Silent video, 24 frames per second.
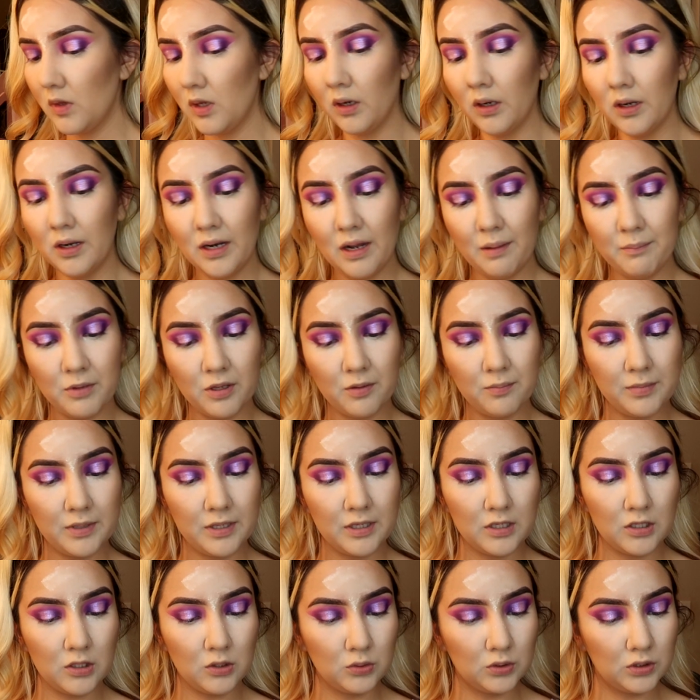And I'm gonna be
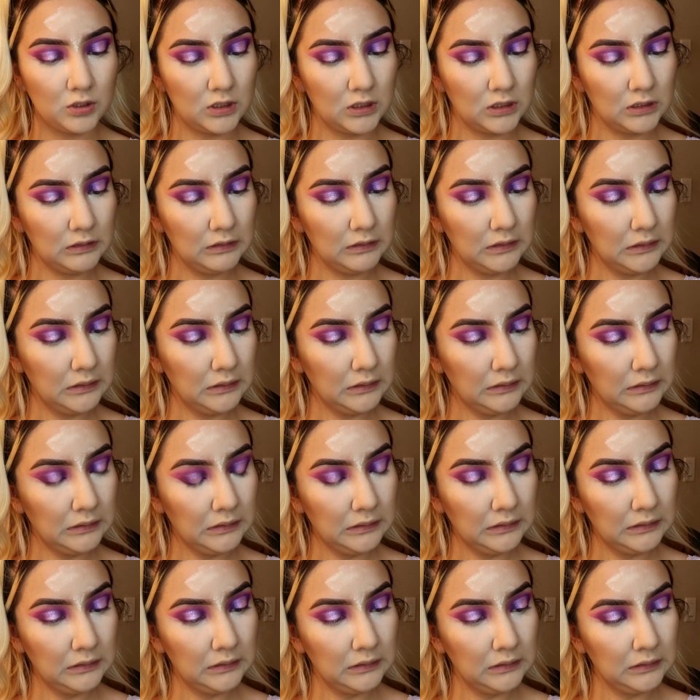using,
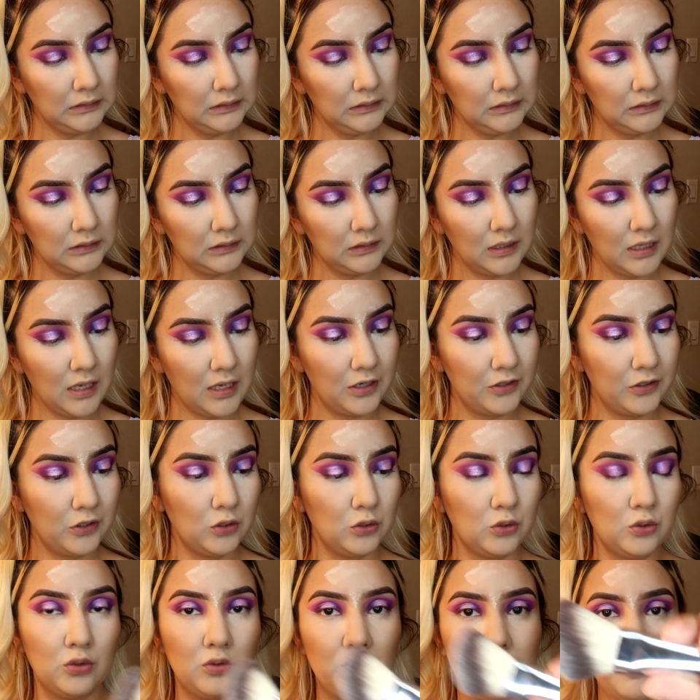I don't know
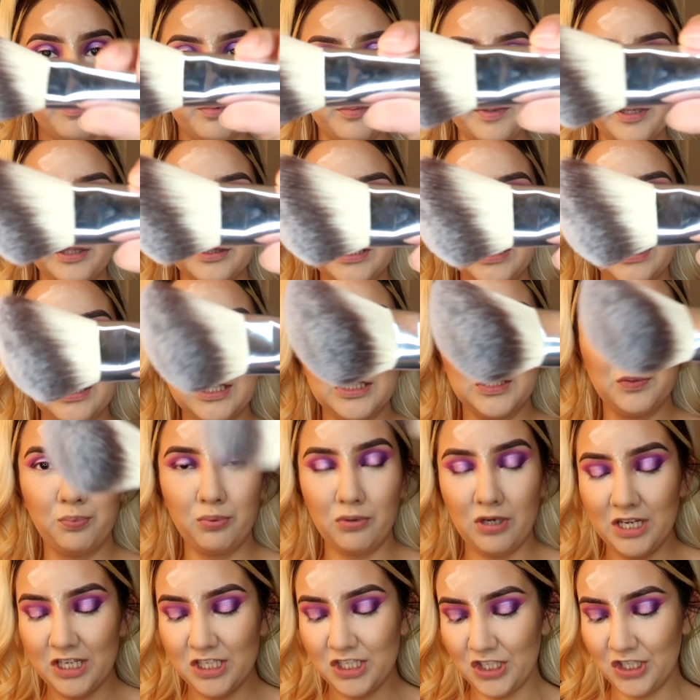who, but I'm gonna be using this
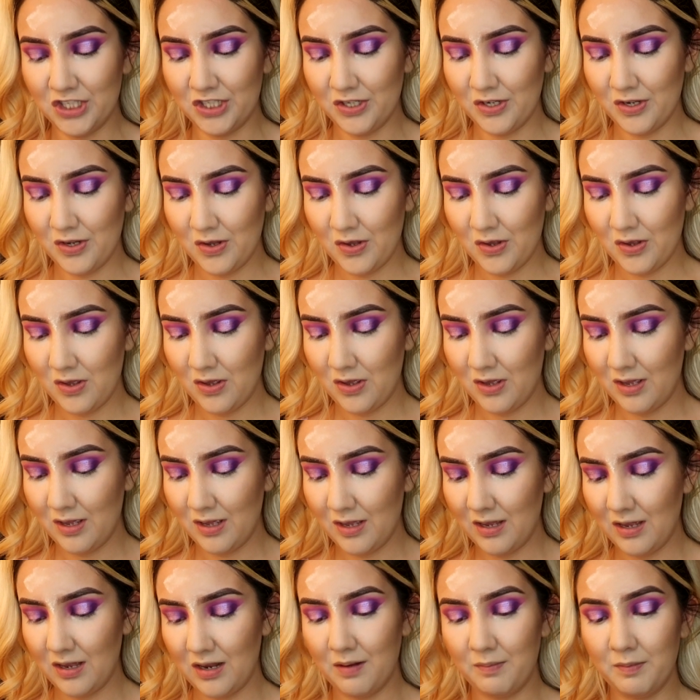brush,
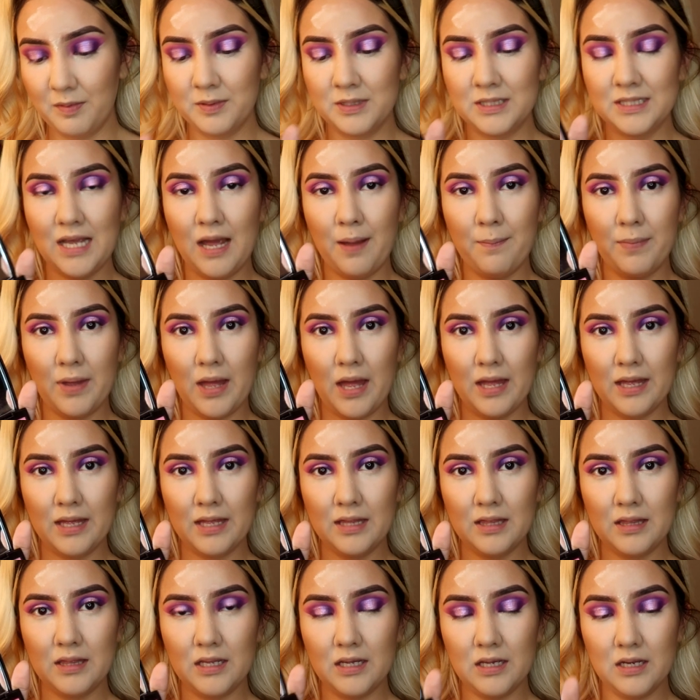and I'm gonna tap that
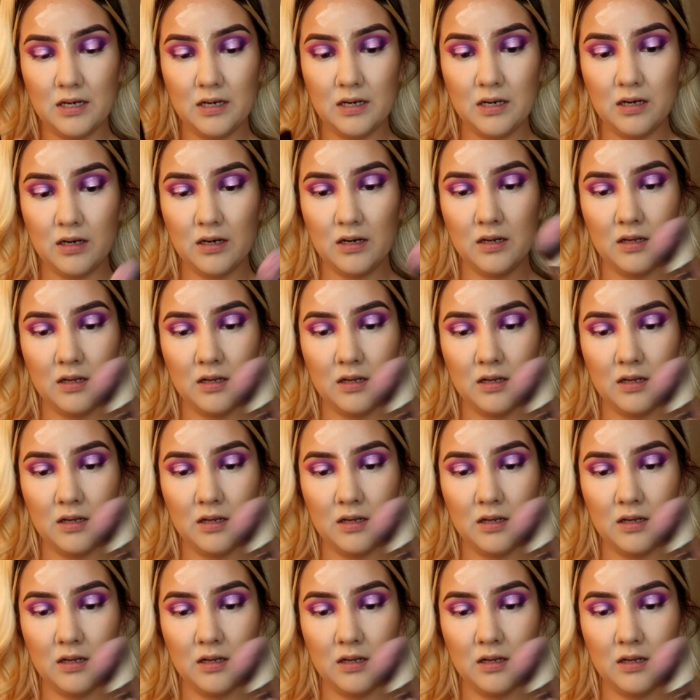in there.